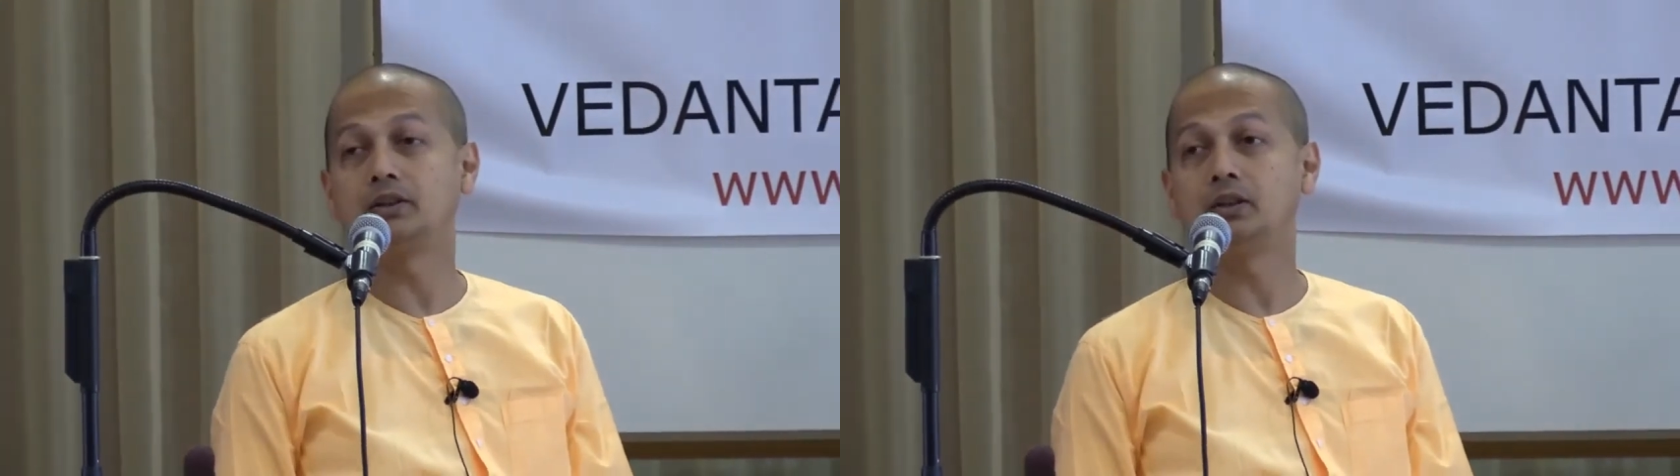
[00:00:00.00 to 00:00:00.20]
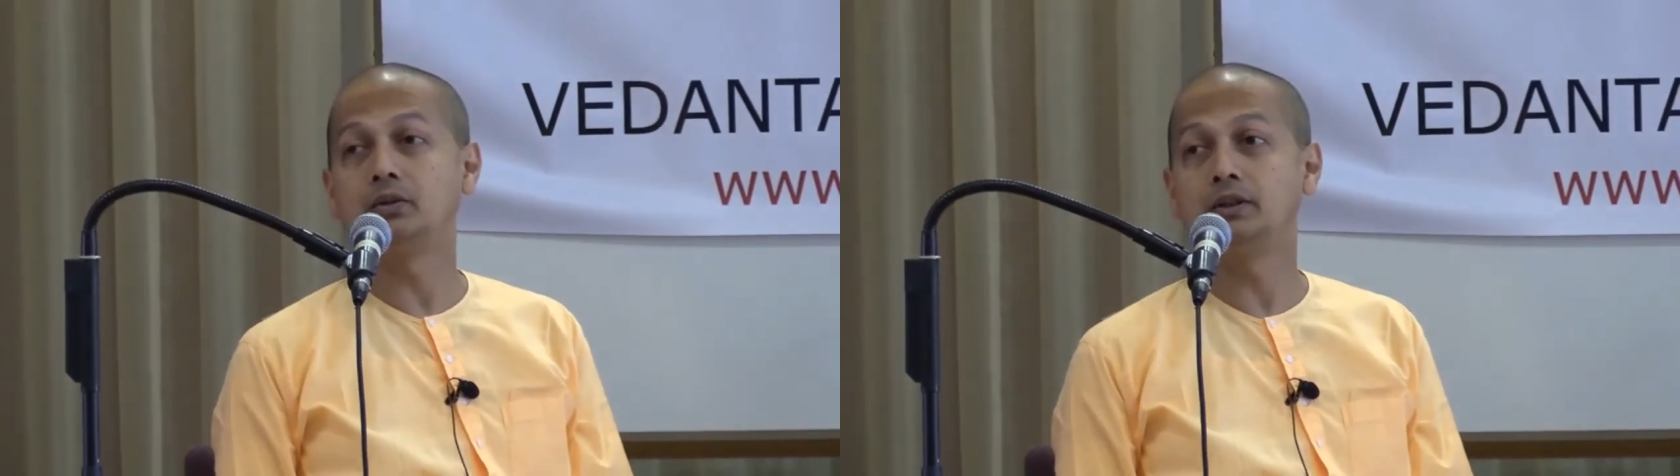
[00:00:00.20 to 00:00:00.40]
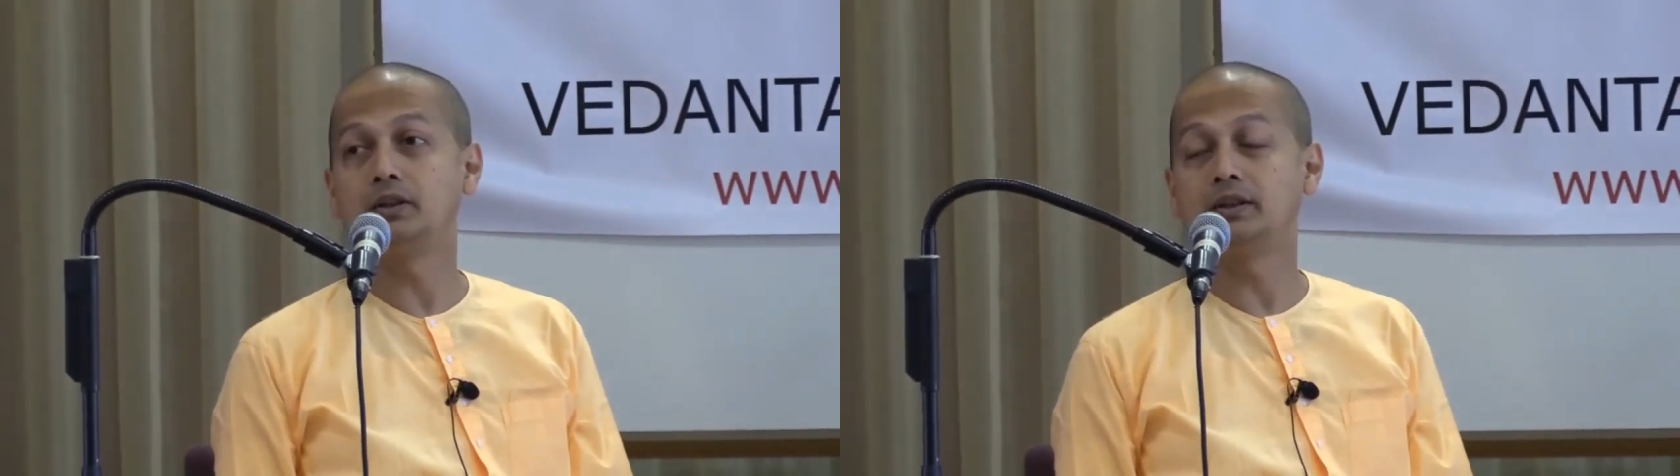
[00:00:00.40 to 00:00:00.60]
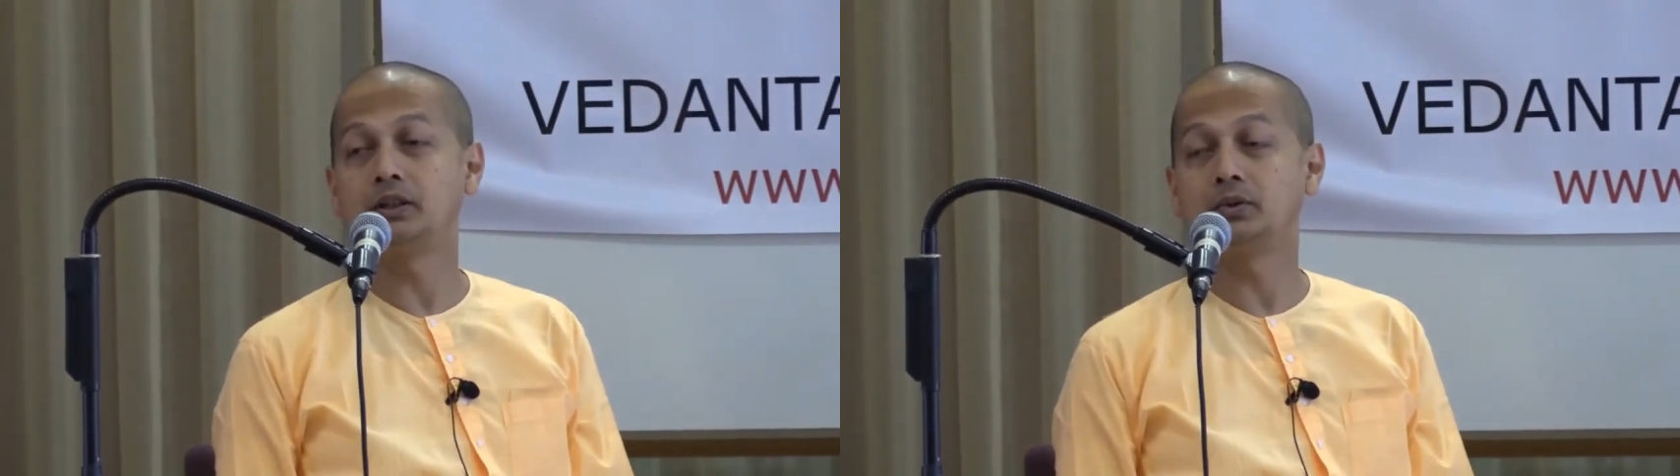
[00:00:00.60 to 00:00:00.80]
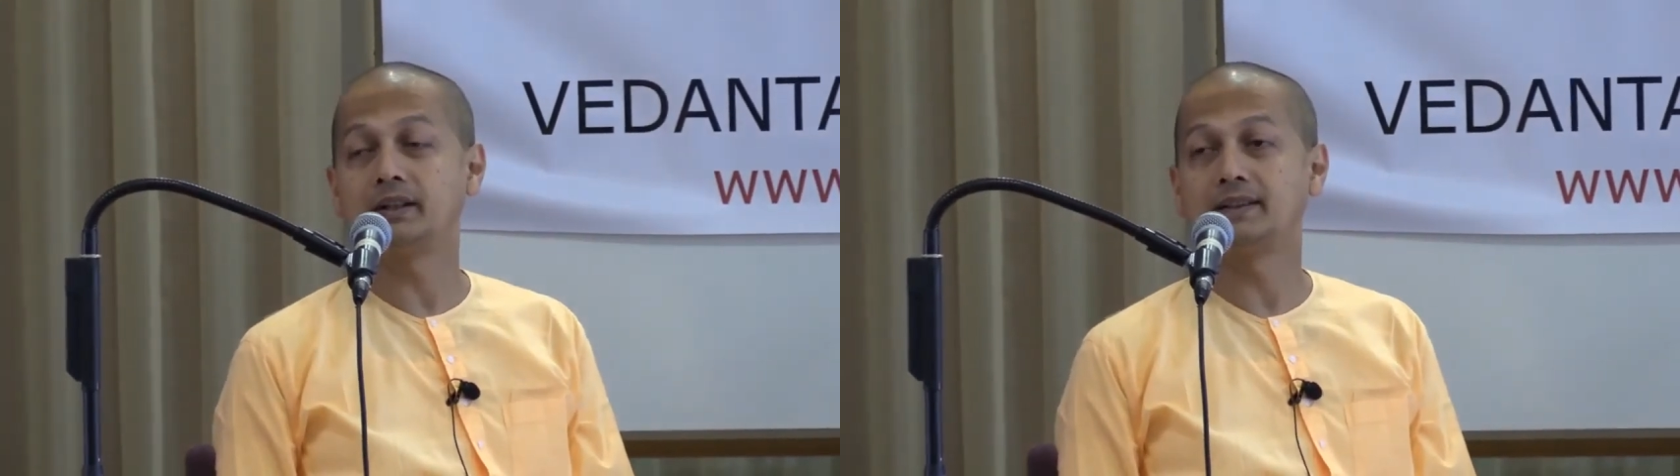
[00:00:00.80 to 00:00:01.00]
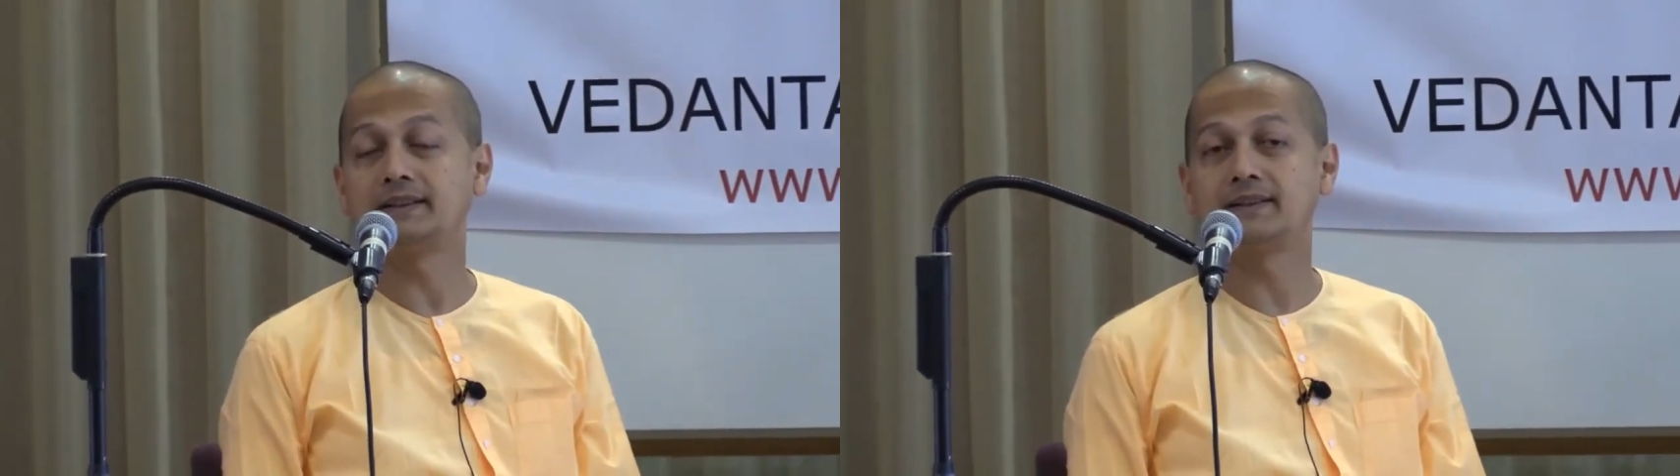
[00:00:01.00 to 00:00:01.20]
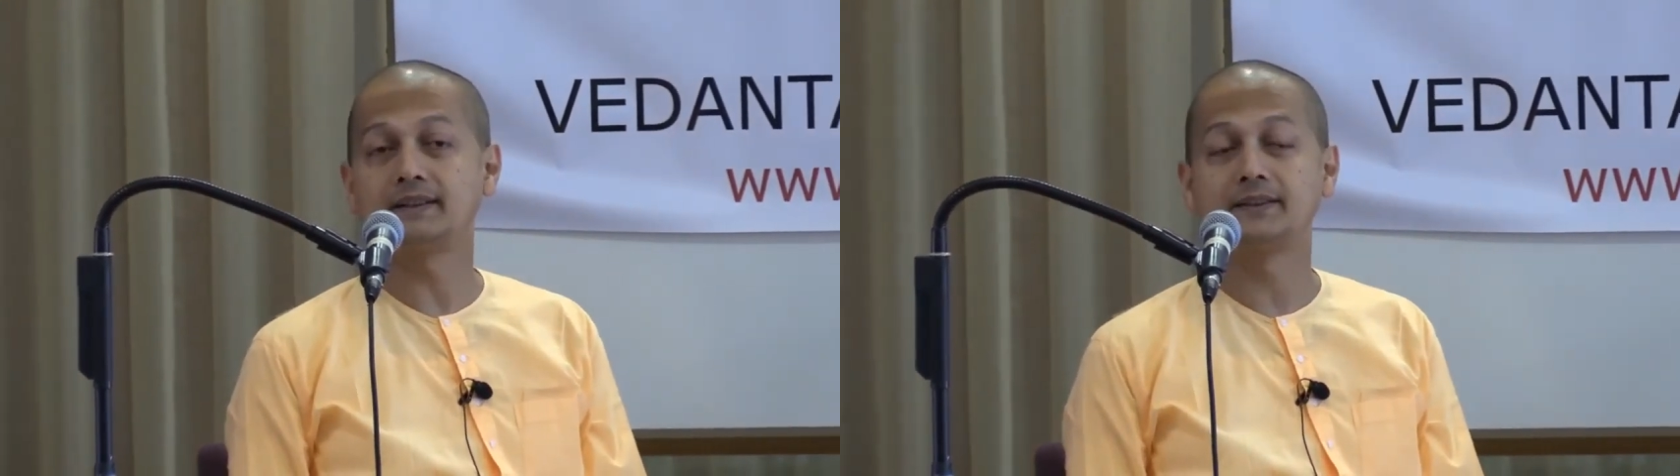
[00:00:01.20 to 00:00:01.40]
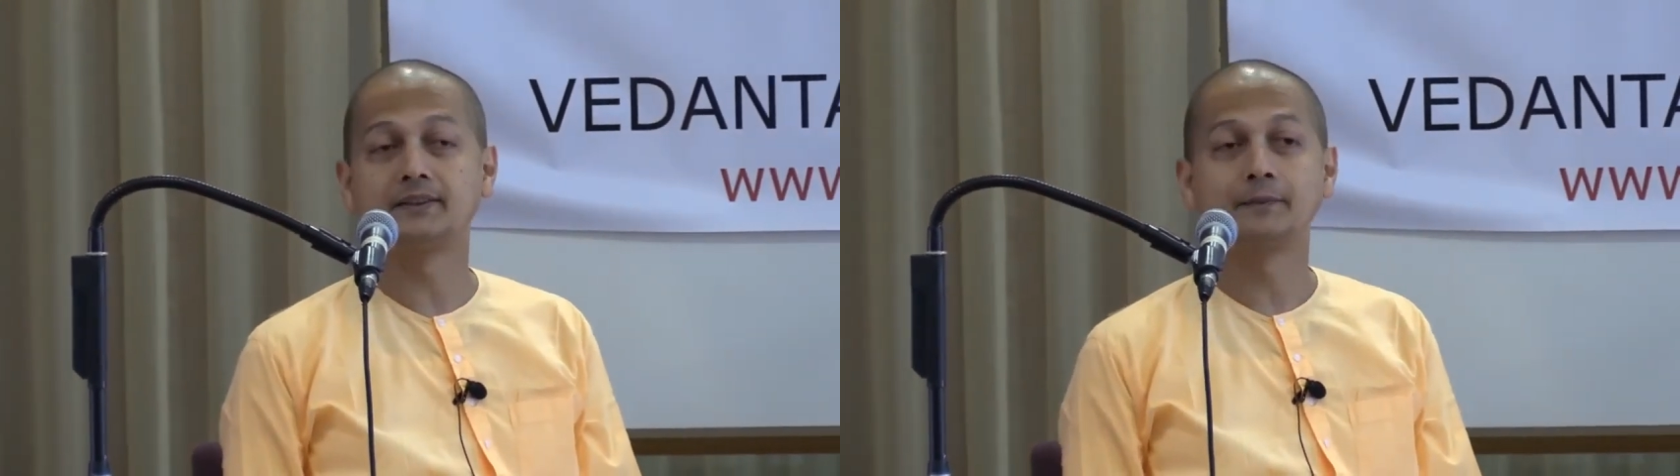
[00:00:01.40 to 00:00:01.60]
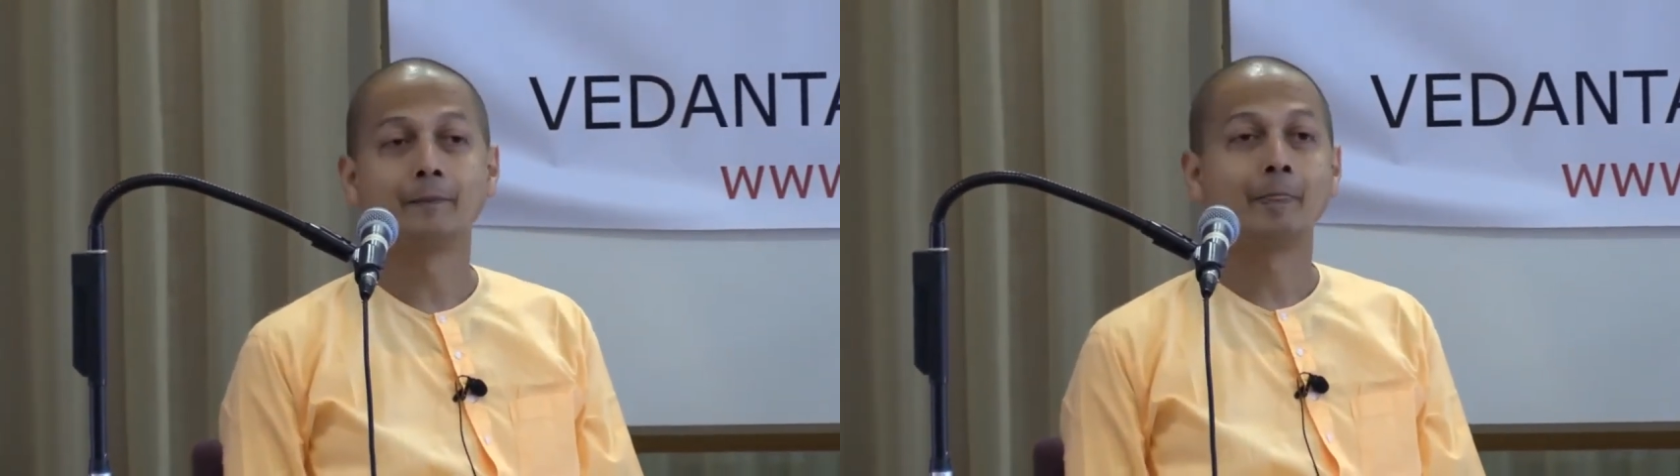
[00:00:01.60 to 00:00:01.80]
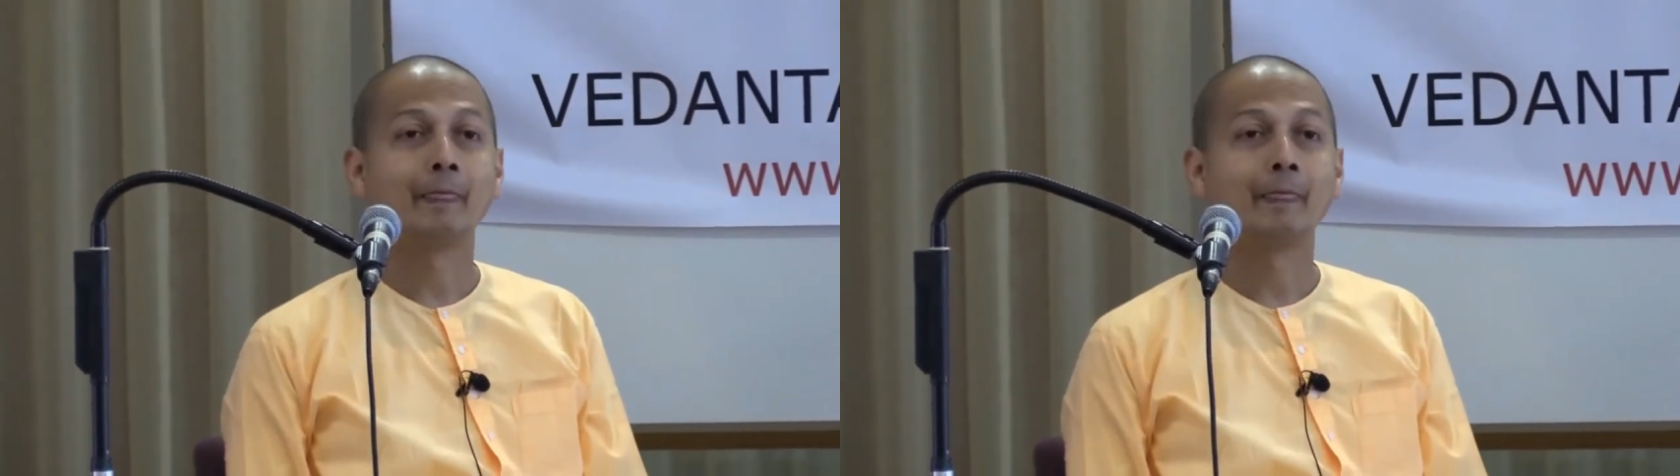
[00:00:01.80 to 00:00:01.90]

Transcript: continue in your day to day existence.